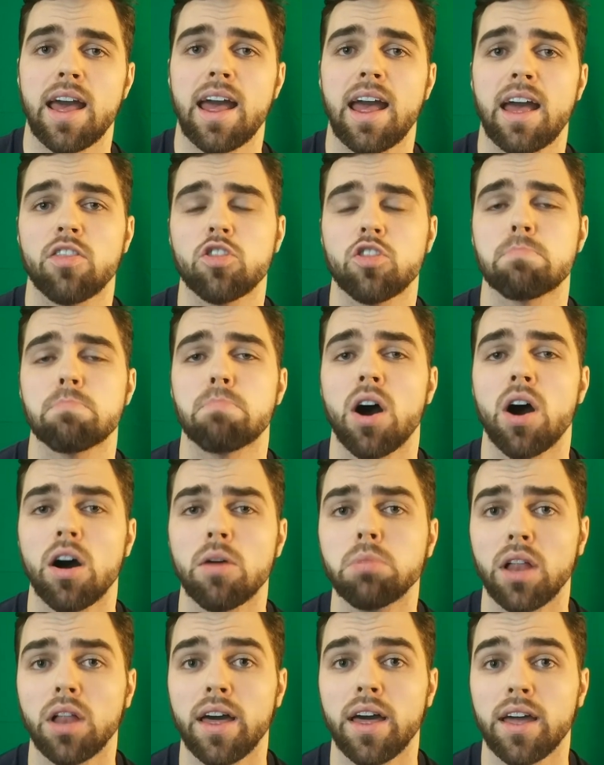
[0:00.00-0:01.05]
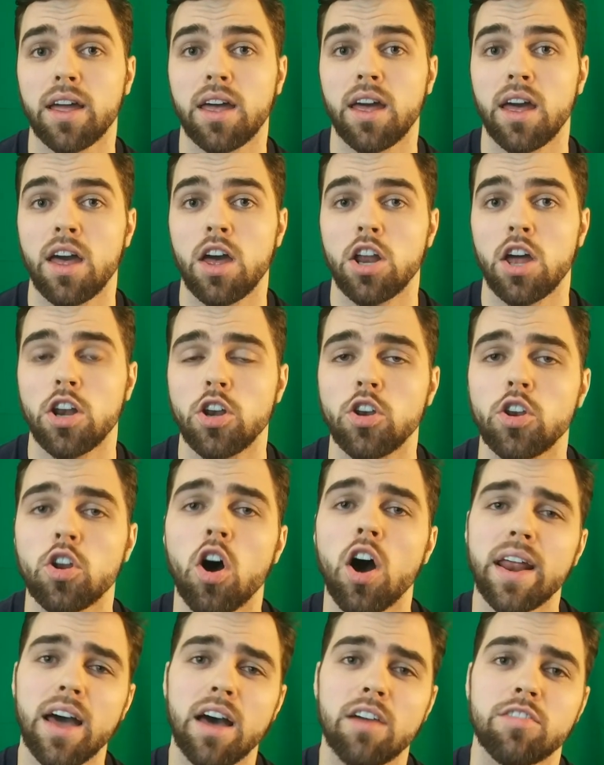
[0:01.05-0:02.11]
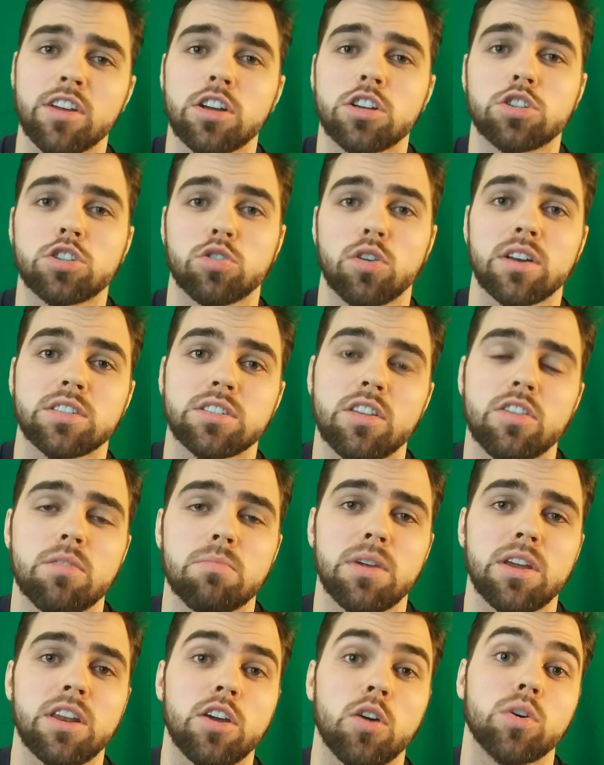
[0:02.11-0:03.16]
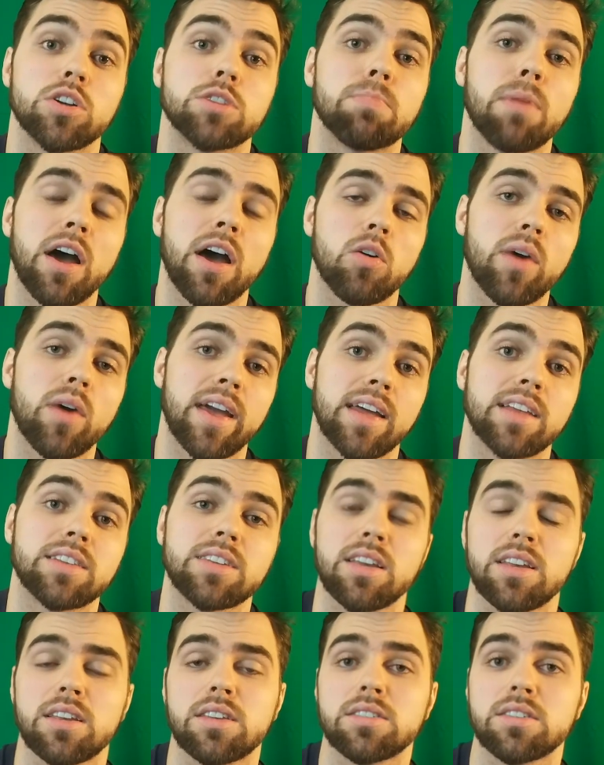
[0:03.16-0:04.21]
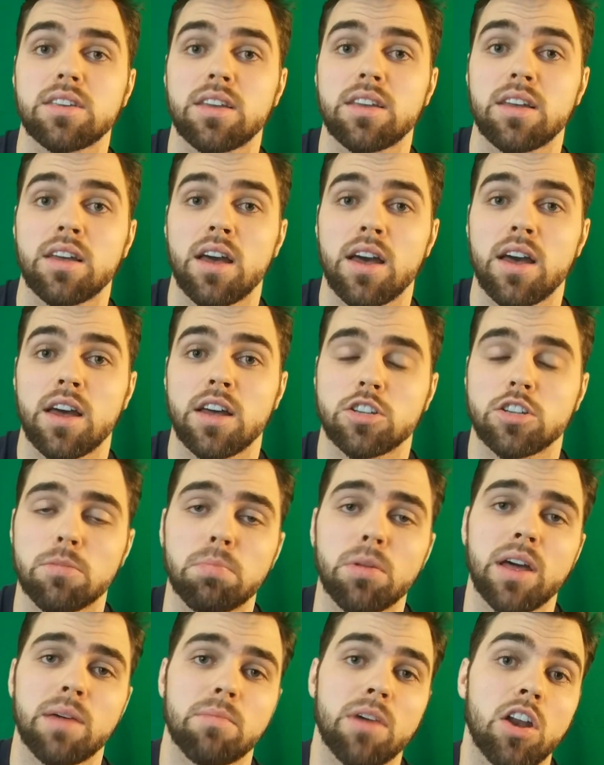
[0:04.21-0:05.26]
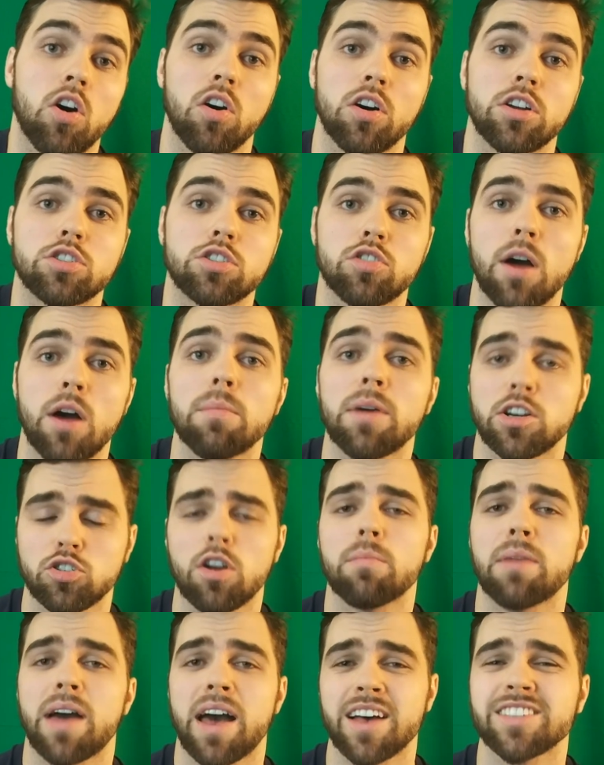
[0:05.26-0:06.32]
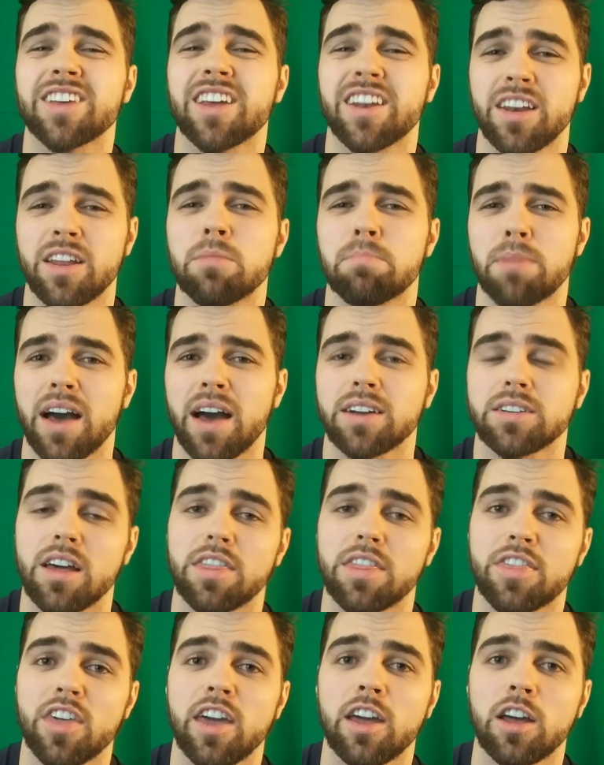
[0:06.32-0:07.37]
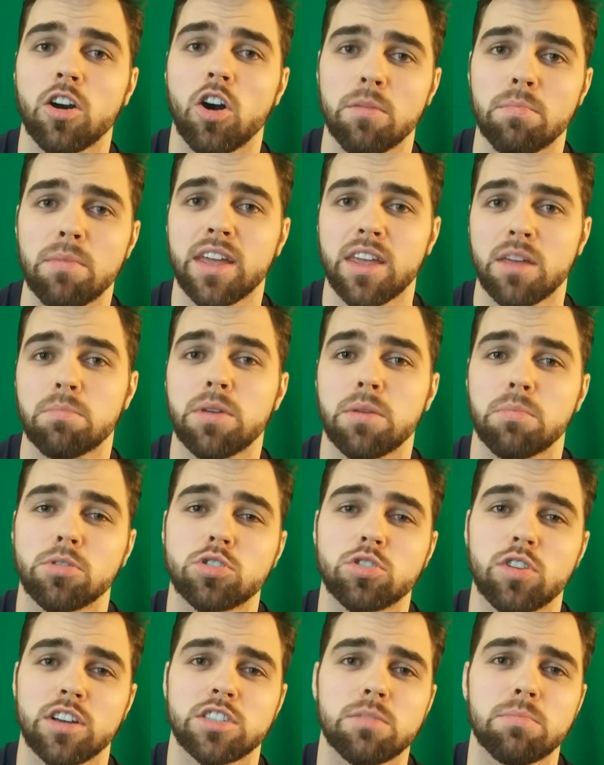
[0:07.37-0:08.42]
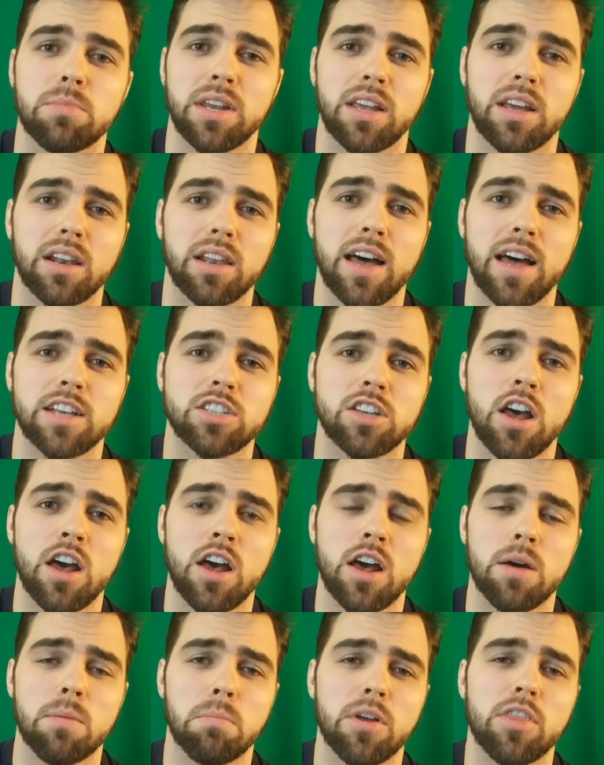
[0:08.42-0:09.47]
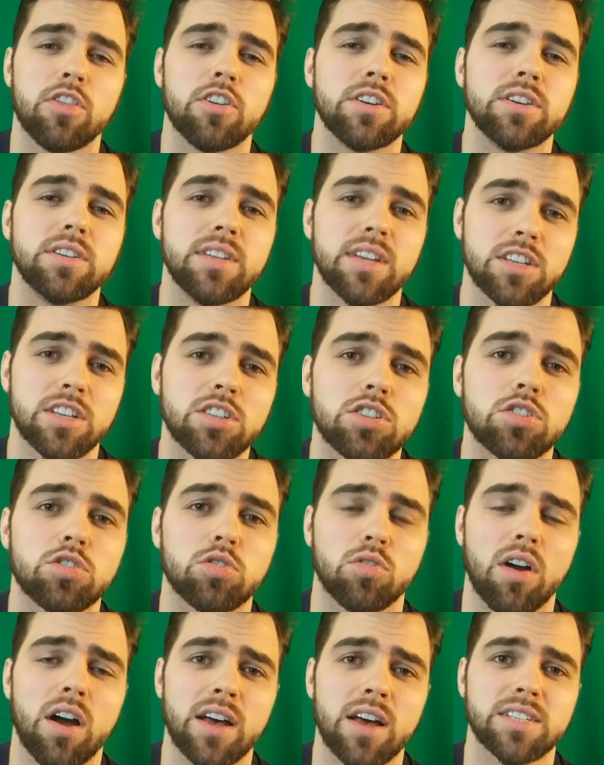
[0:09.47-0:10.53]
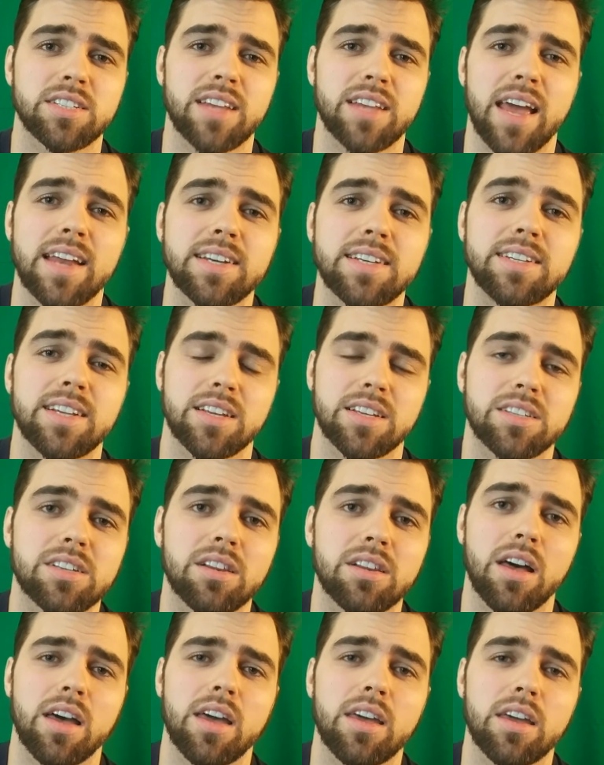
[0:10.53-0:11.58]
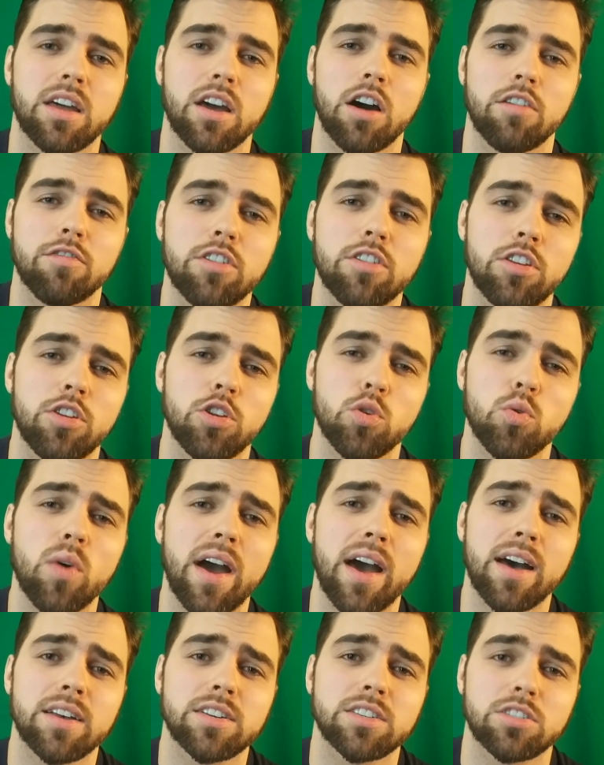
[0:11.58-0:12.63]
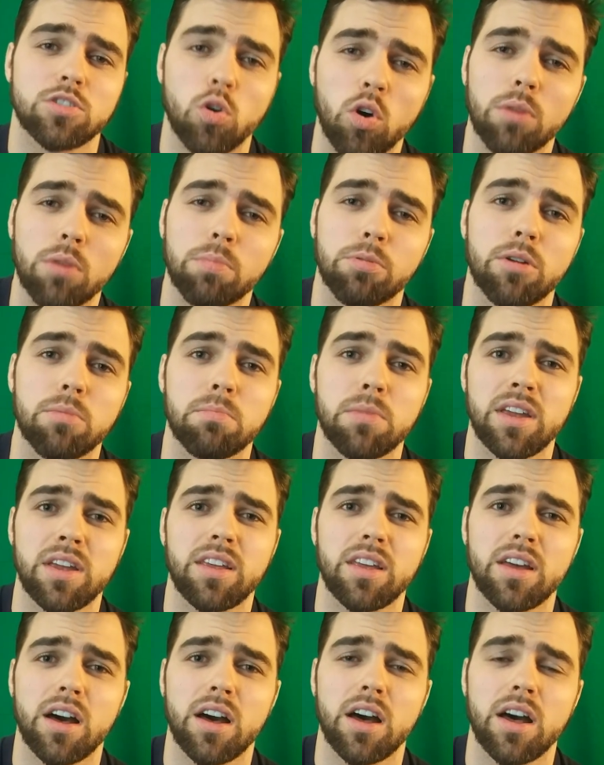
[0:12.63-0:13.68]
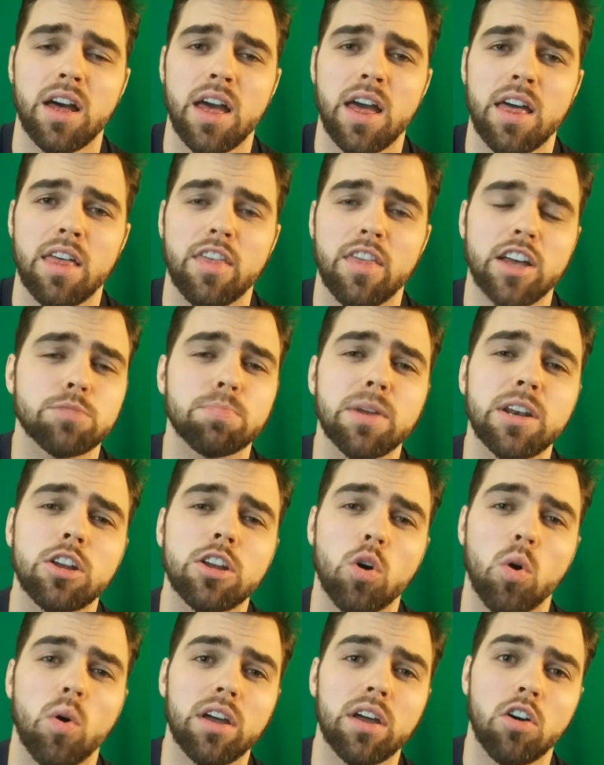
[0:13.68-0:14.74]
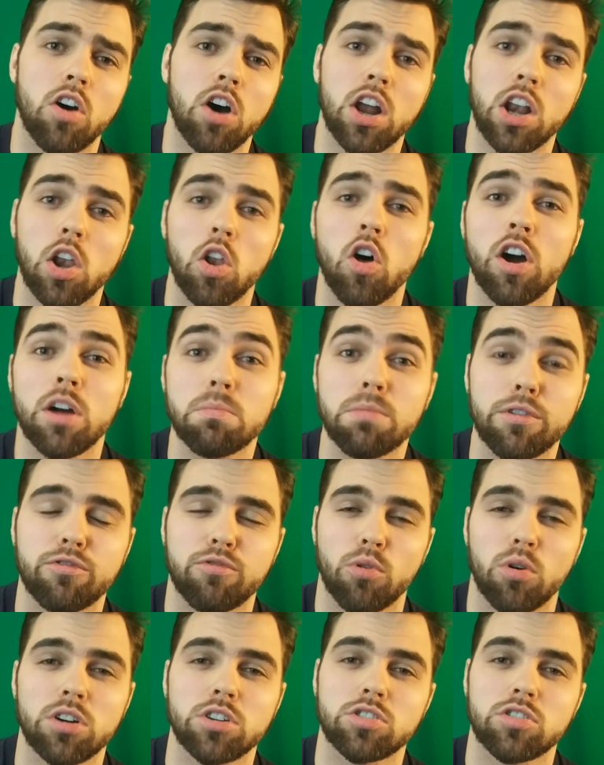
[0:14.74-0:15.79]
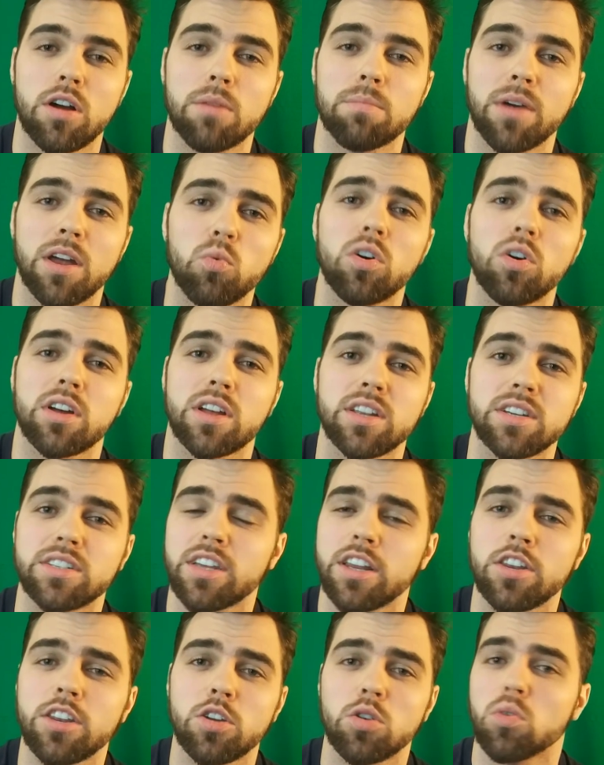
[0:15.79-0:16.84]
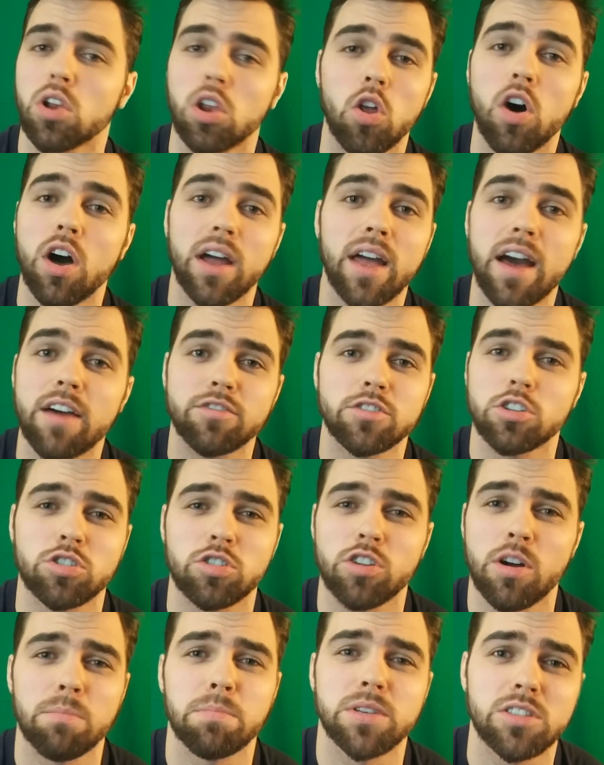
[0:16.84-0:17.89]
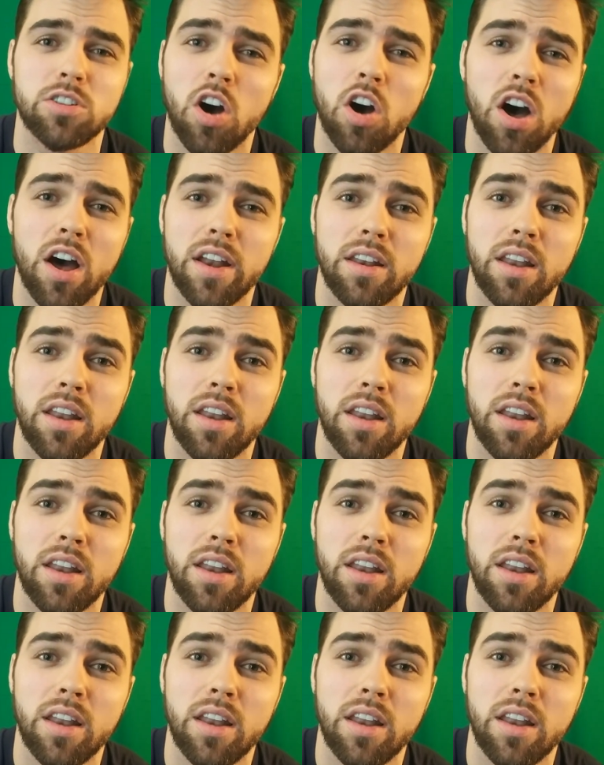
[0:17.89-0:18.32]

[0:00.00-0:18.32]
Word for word: and the public not having a trust in the media, which by the way, it's easy to blame that all on Trump, and Trump has had an impact, I think, on making people trust the media less, but the distrust and dislike of the US corporate media, that's been going on long before Trump and will continue long after Trump is gone